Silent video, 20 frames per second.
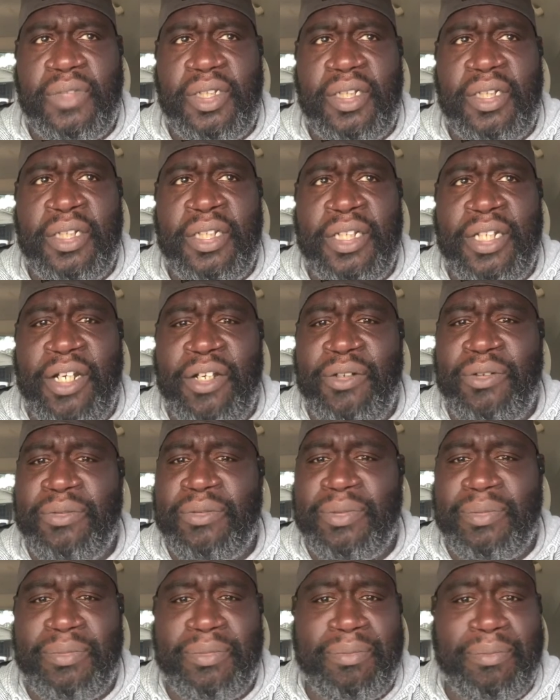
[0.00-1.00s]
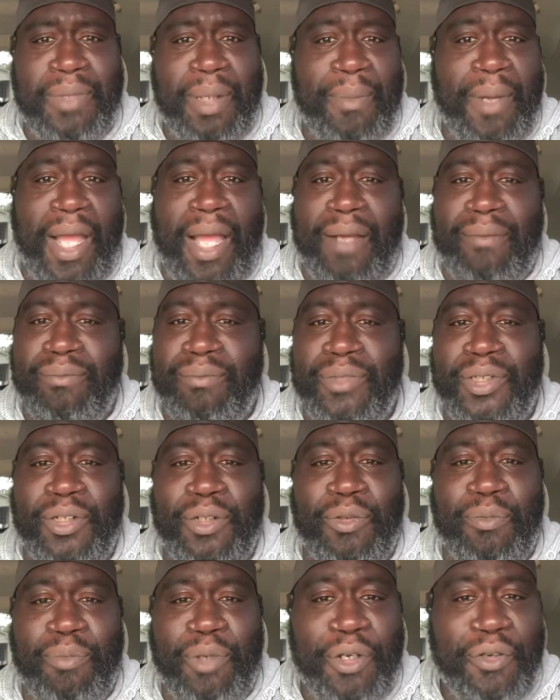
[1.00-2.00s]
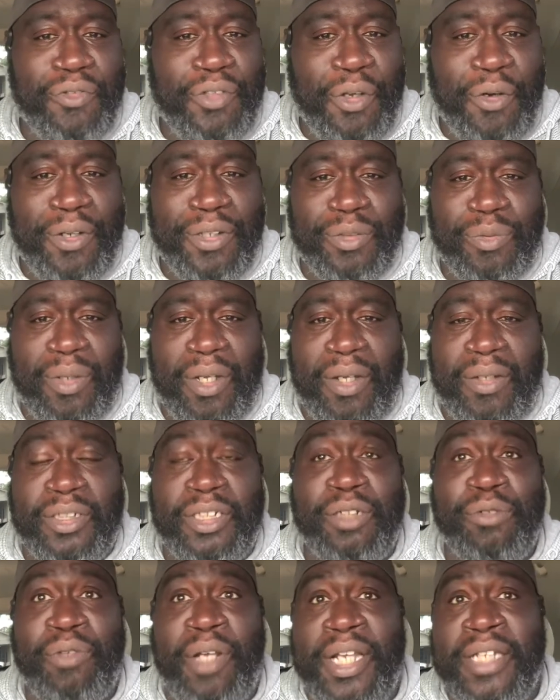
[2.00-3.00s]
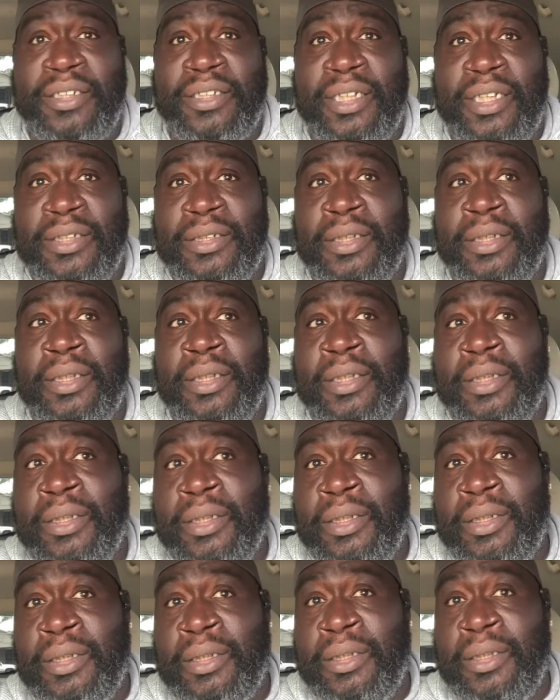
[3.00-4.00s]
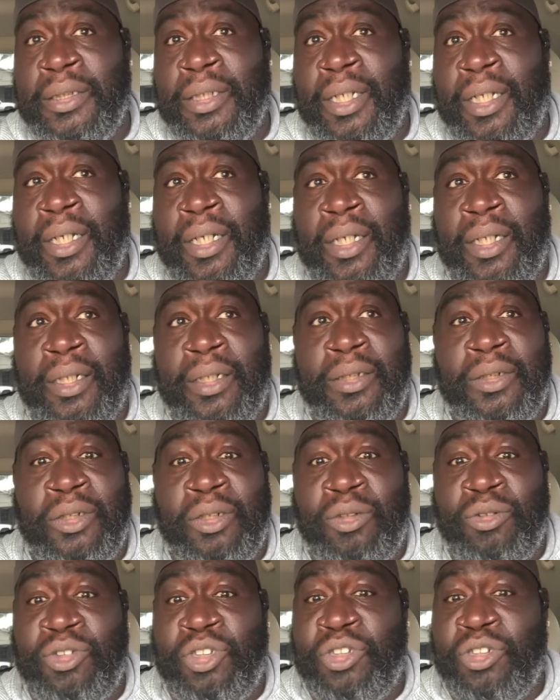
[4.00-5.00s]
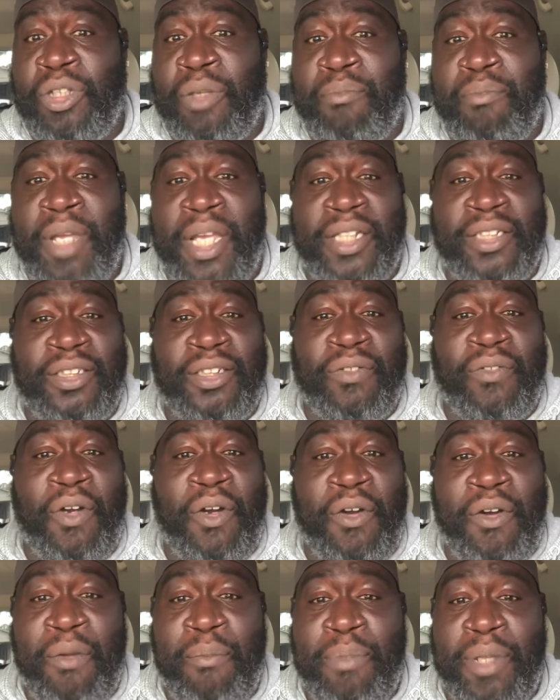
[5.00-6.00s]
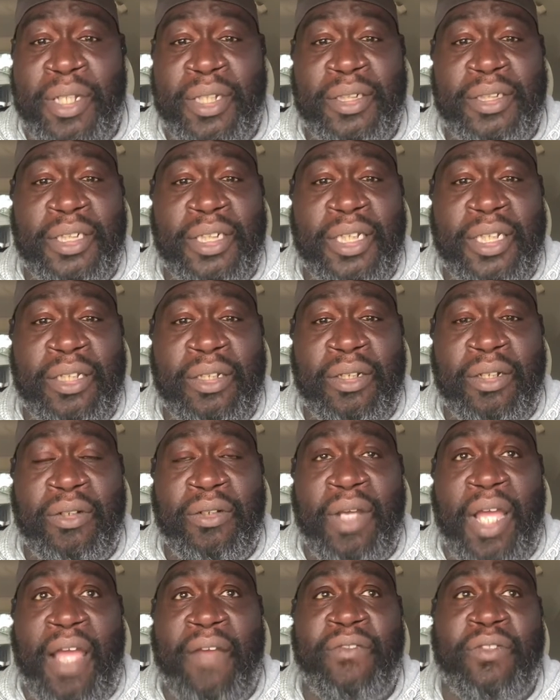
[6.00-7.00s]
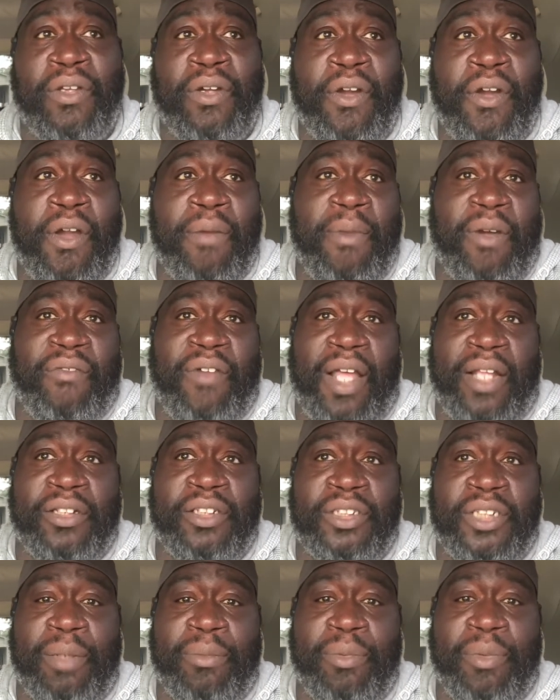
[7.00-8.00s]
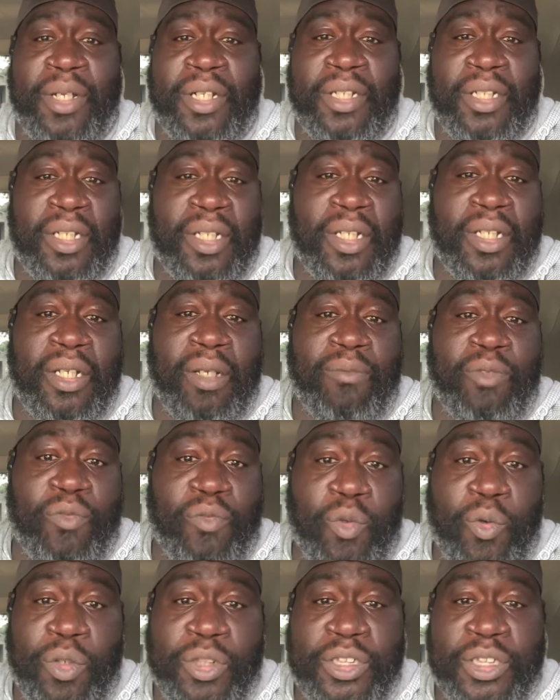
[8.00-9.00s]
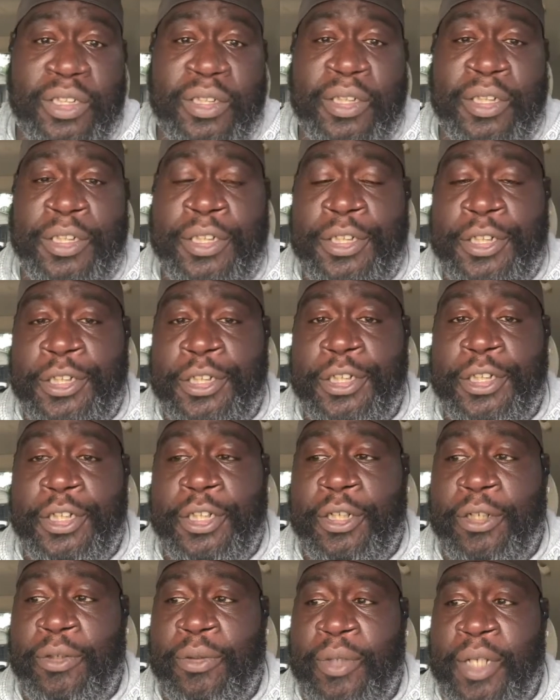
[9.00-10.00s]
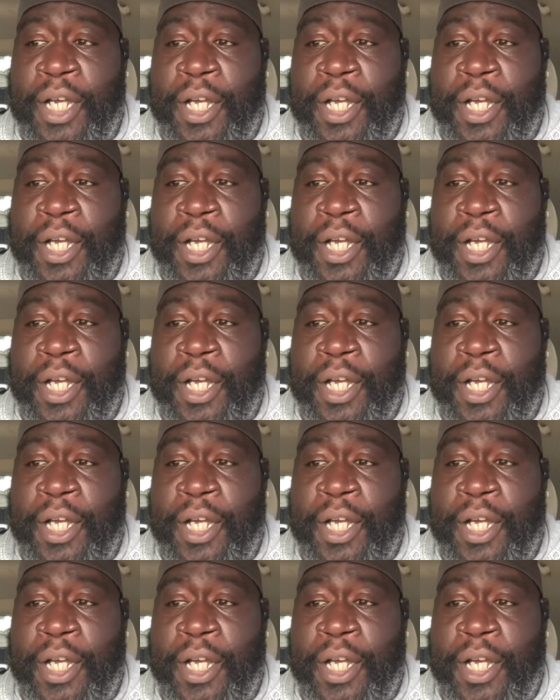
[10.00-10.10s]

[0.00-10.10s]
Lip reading: you know, my mom, you know, birthed her as well. She raised us, you know, to the best of her ability. You know, after her and my father separated and ended up divorcing, you know,